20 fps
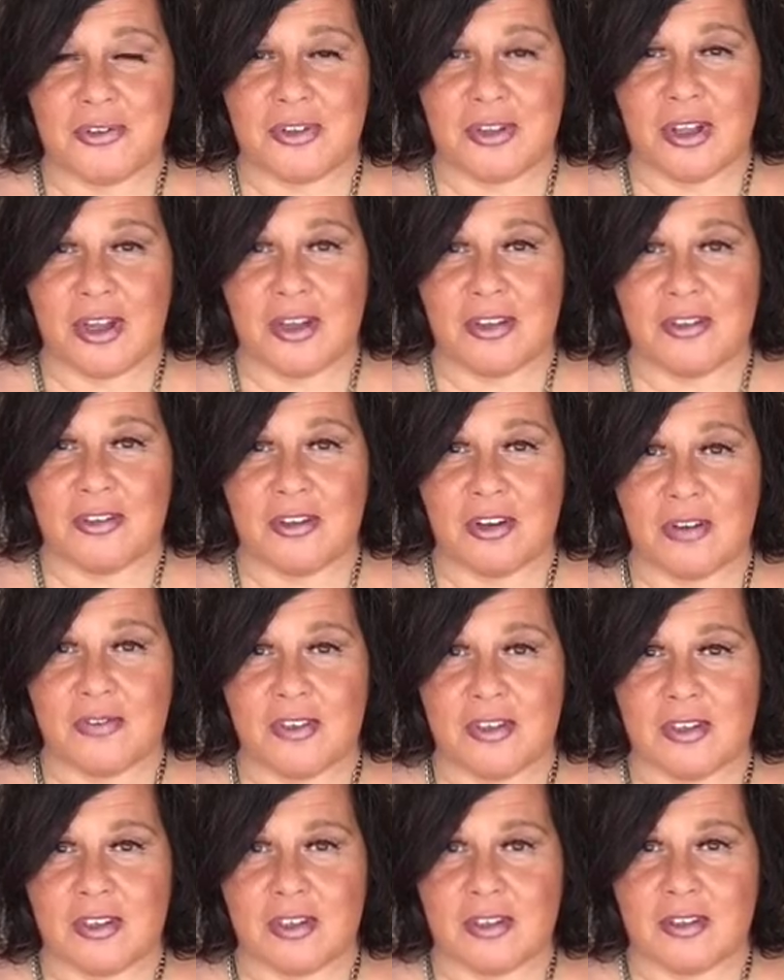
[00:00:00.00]
Salon
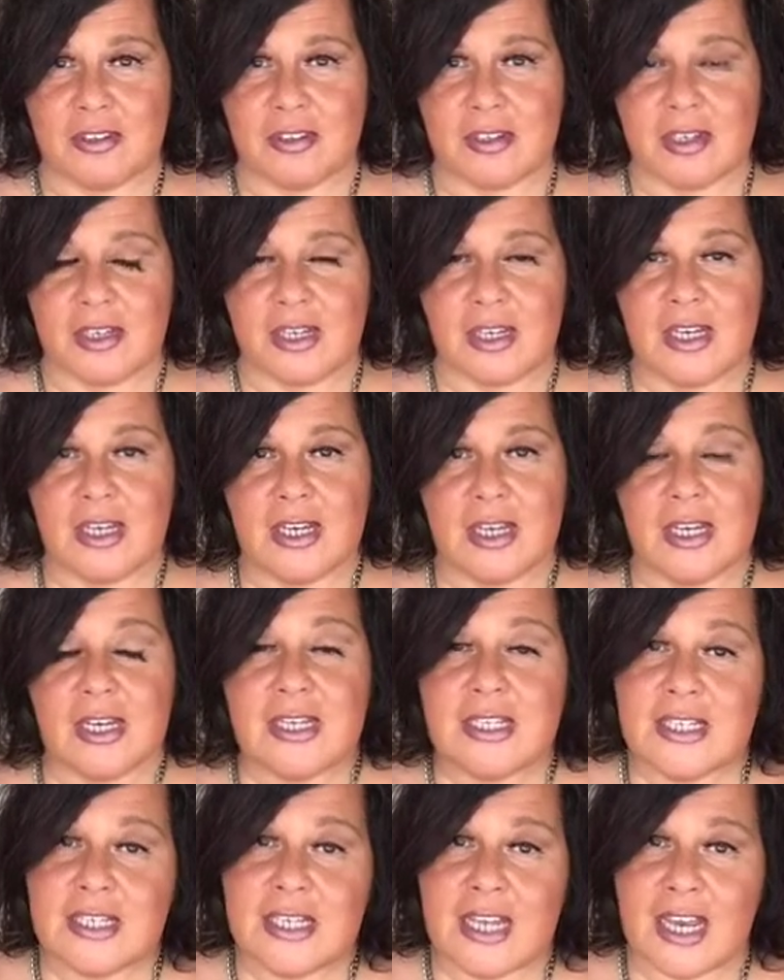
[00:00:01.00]
Services.
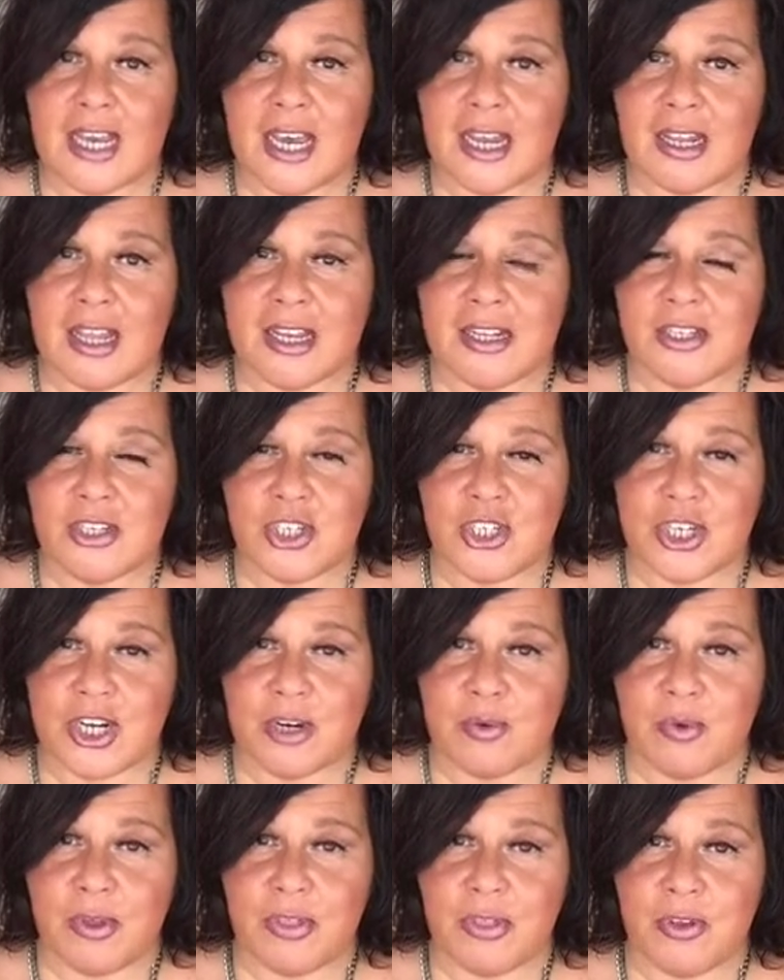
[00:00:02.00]
Today, I'd like to
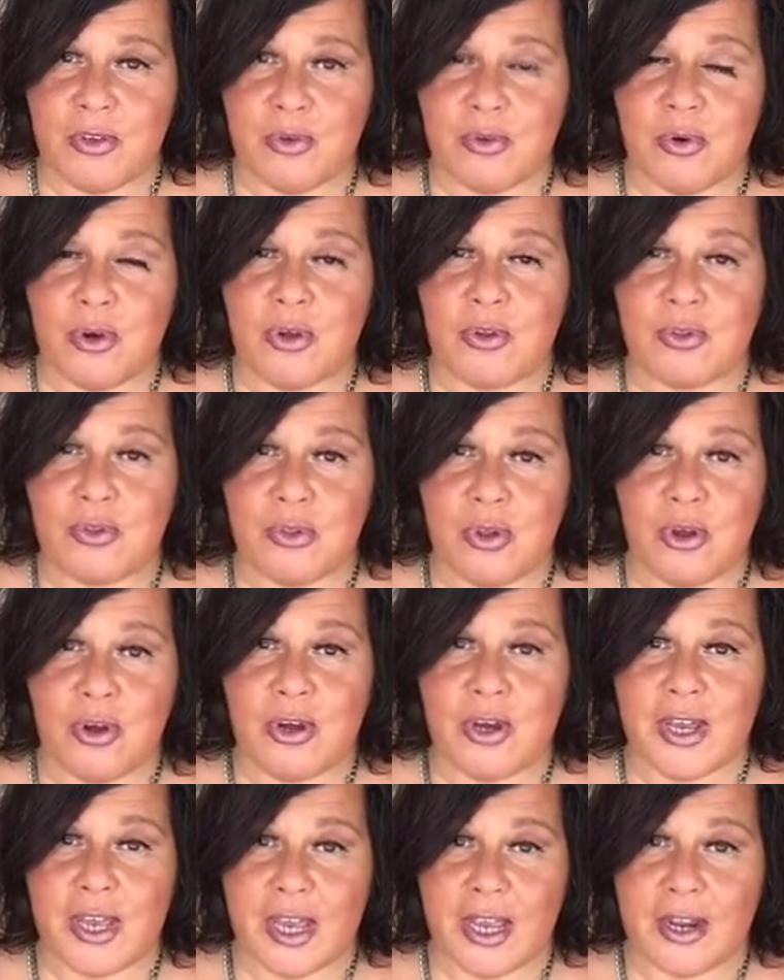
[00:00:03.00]
share with you
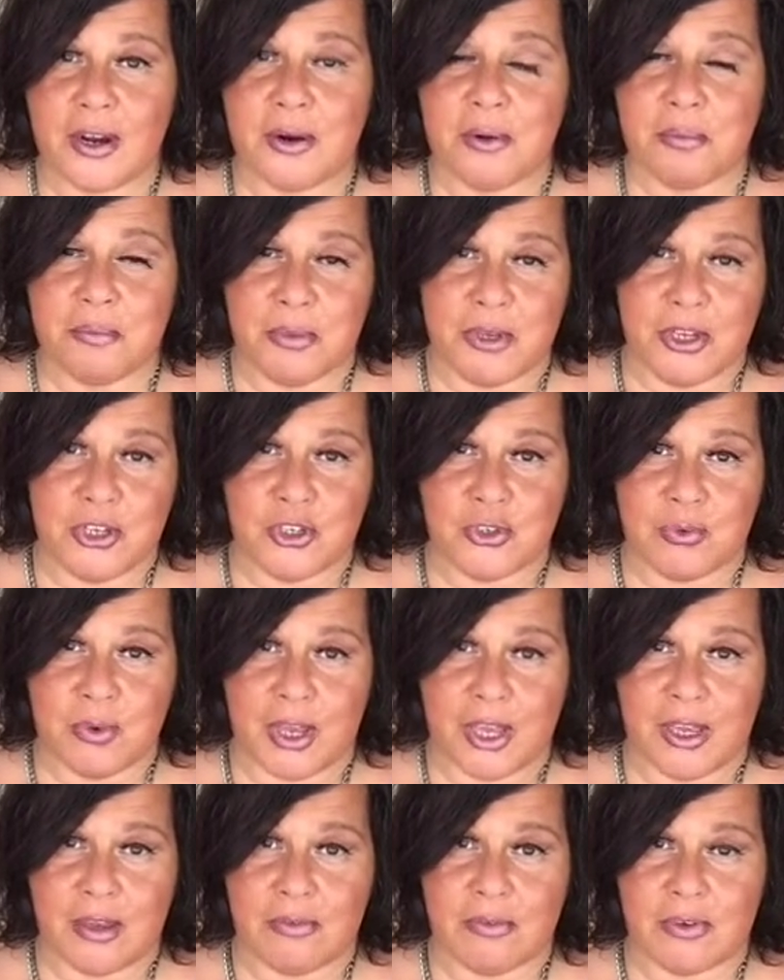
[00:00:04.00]
long hair beach
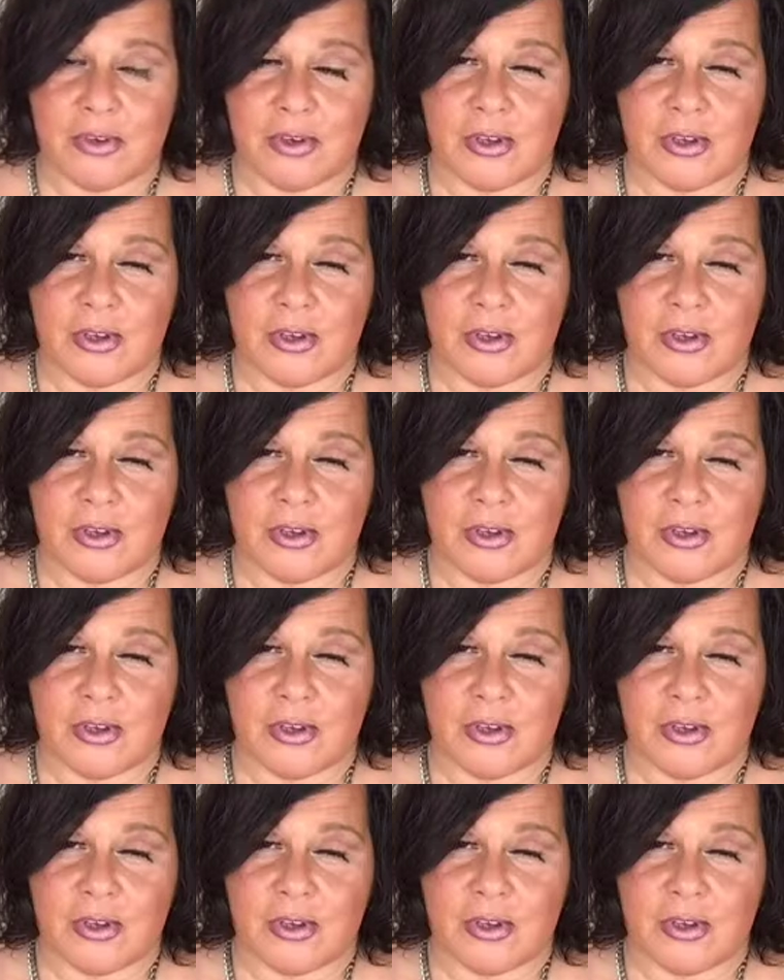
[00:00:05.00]
wave.